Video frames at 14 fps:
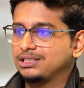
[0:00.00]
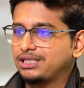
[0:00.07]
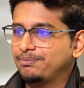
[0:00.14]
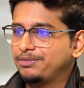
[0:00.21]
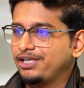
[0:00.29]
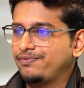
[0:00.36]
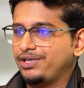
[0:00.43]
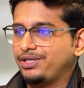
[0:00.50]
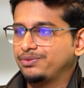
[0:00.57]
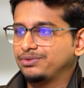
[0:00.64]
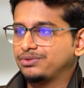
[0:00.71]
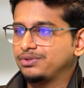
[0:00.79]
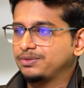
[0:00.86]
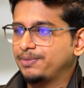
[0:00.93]
something we
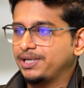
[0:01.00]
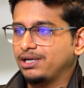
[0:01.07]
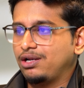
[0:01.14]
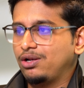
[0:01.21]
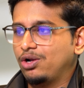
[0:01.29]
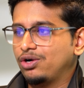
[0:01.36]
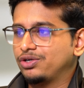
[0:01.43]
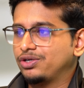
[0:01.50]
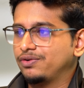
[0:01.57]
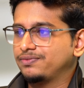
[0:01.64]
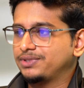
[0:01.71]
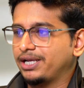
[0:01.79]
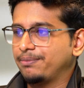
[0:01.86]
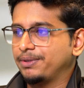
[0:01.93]
used to spend a lot
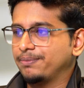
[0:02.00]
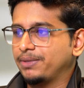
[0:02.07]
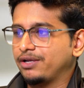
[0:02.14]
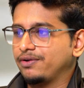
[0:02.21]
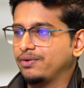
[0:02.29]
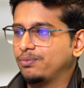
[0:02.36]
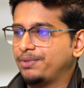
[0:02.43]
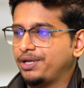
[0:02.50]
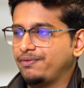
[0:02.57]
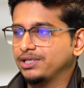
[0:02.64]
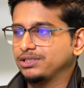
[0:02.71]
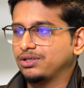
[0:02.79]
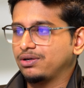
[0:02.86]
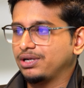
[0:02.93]
of time in my
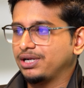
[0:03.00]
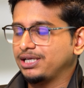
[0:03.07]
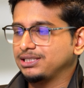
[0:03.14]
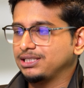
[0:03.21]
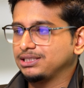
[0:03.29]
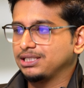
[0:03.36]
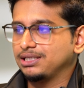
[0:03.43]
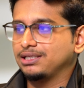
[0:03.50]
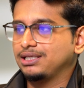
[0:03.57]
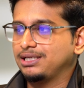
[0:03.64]
previous organization,